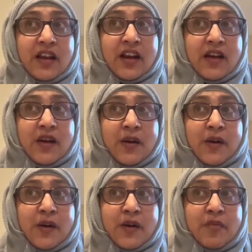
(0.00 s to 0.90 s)

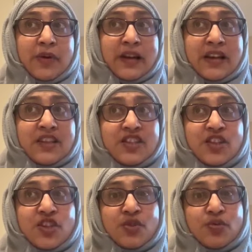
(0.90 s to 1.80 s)
But last
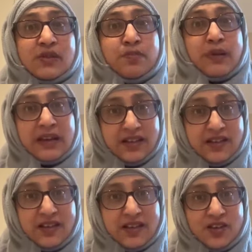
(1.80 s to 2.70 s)
year she was
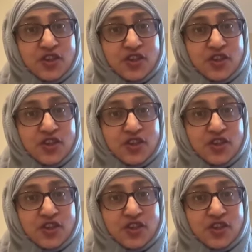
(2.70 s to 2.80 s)
better.